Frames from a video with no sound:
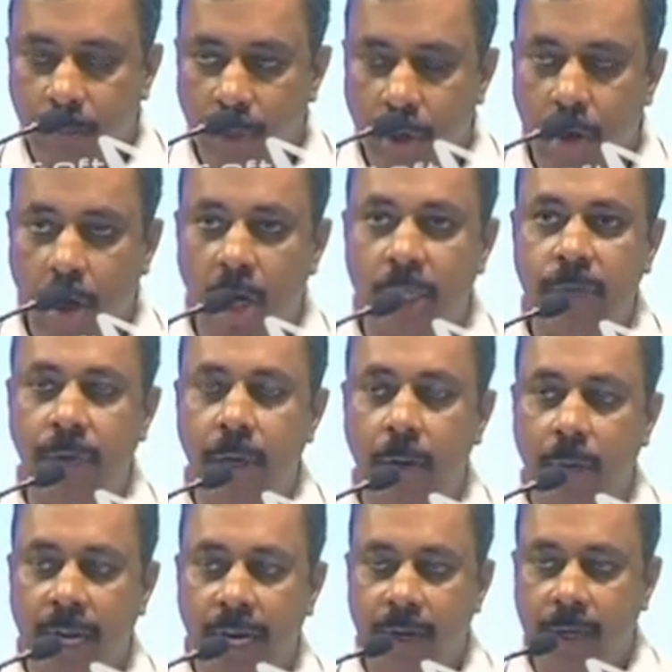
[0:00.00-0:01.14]
Because we
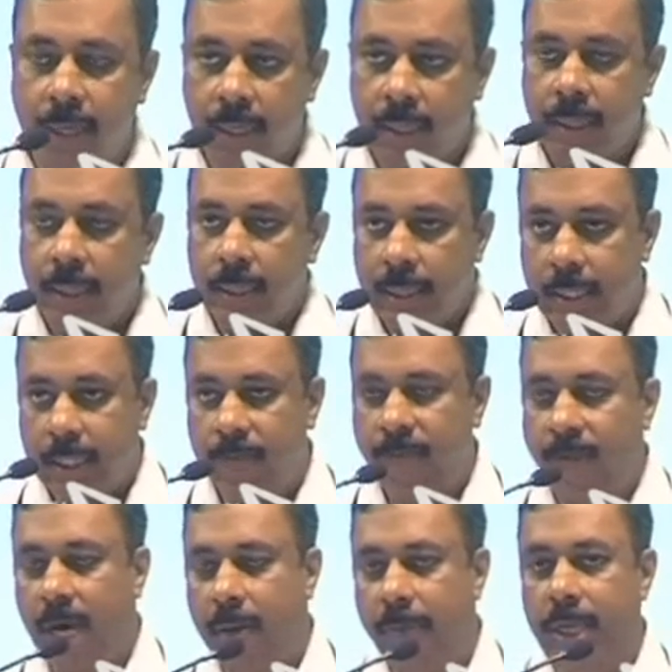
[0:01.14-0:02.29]
look at the
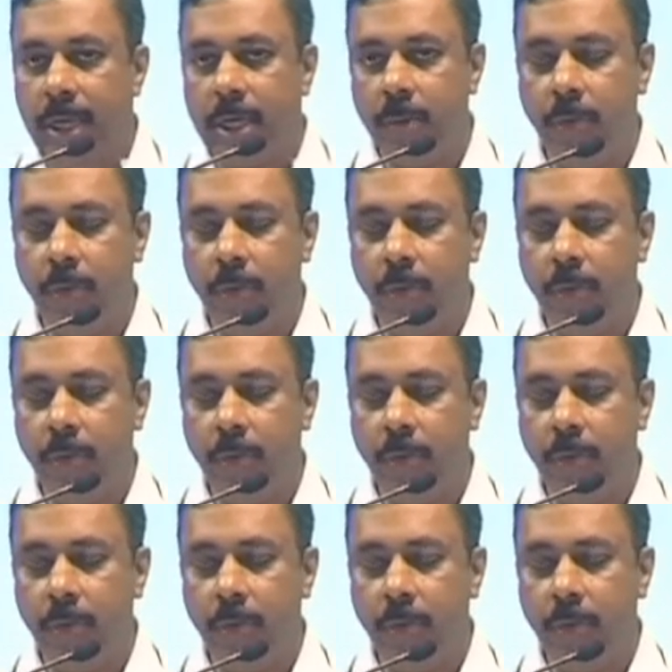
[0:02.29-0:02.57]
farming